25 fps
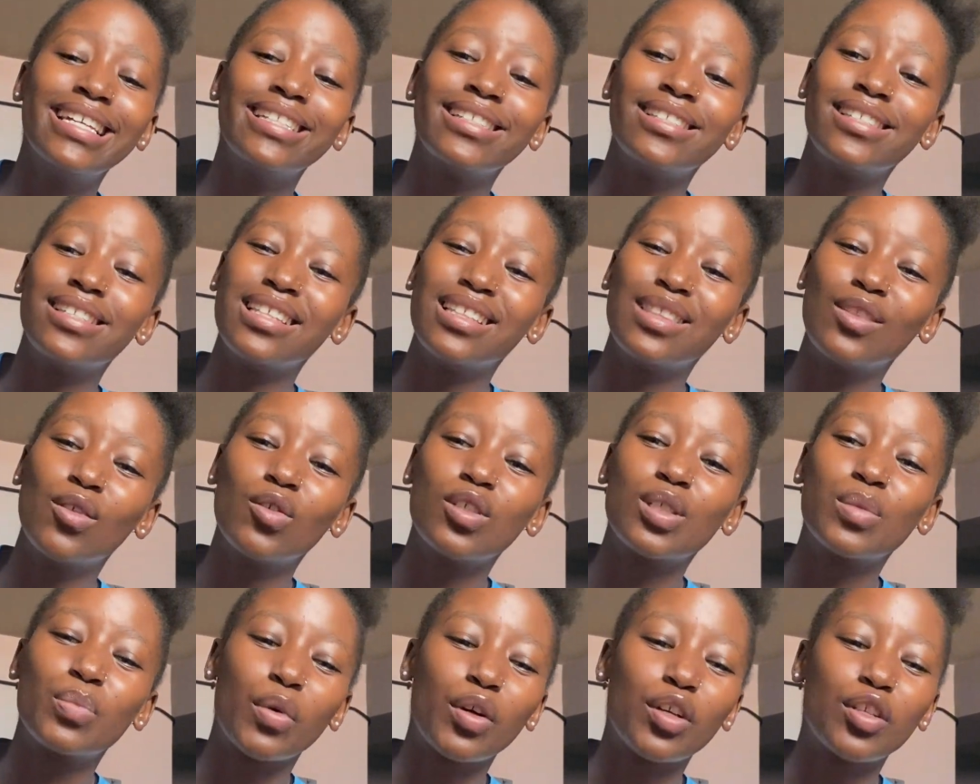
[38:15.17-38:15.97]
did
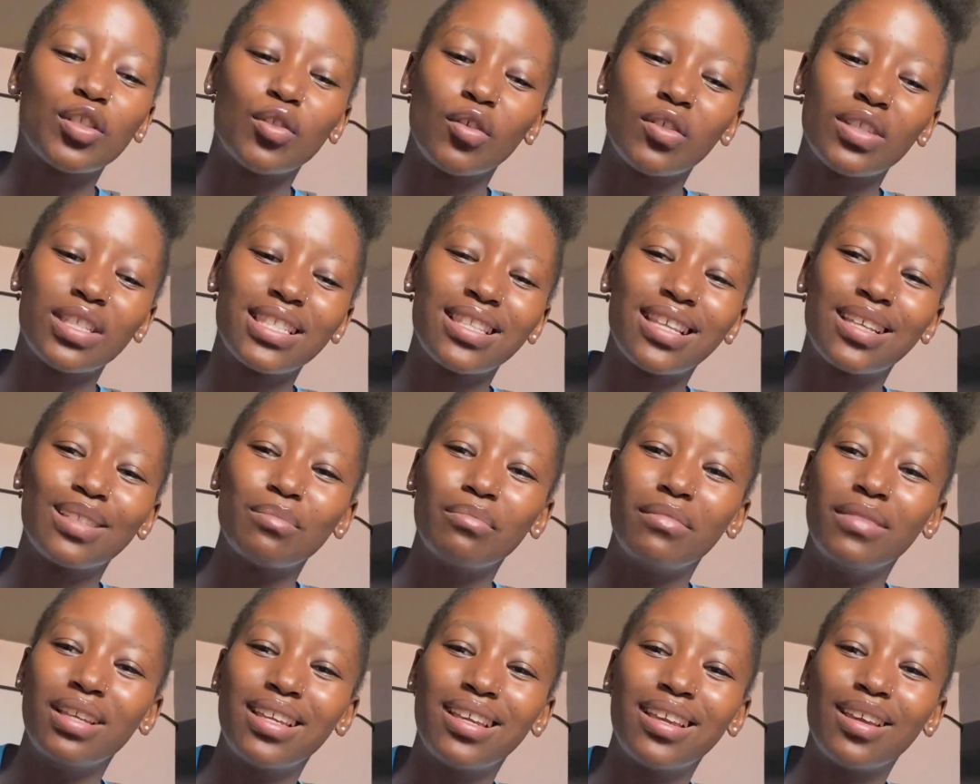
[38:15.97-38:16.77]
those boys not start
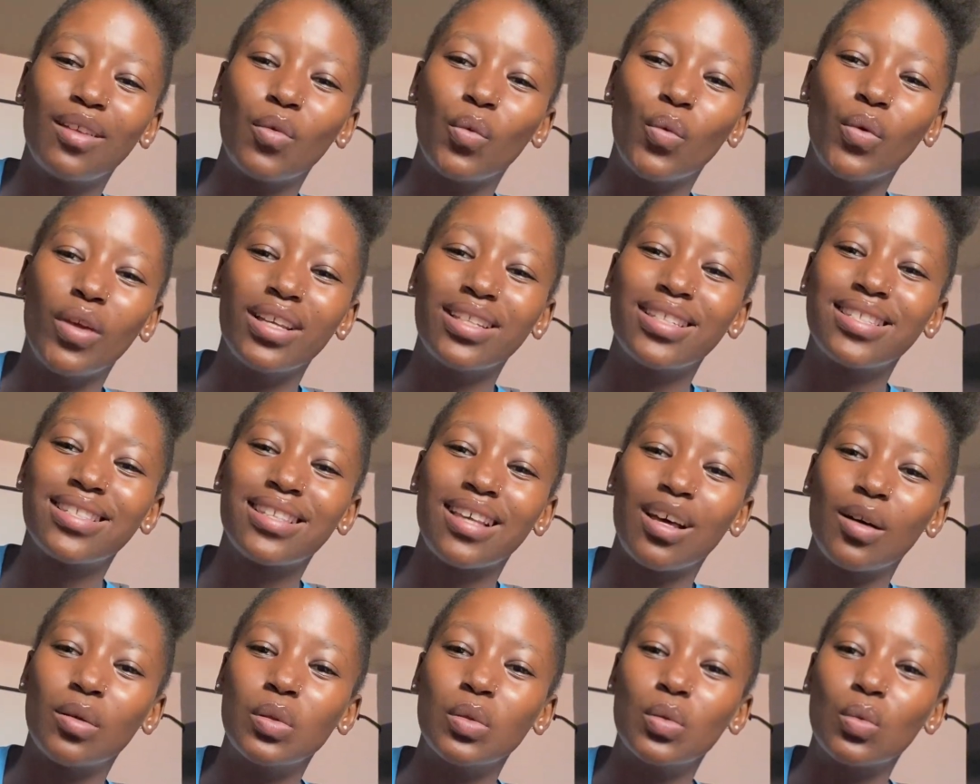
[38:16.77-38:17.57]
making weird
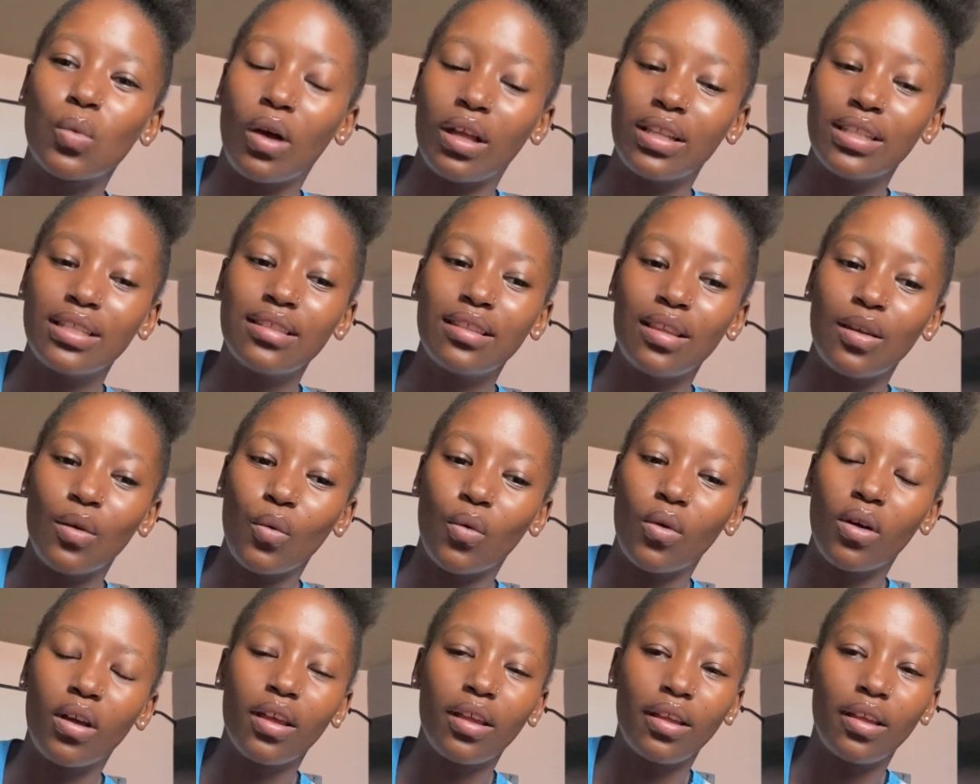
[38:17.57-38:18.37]
sounds once they were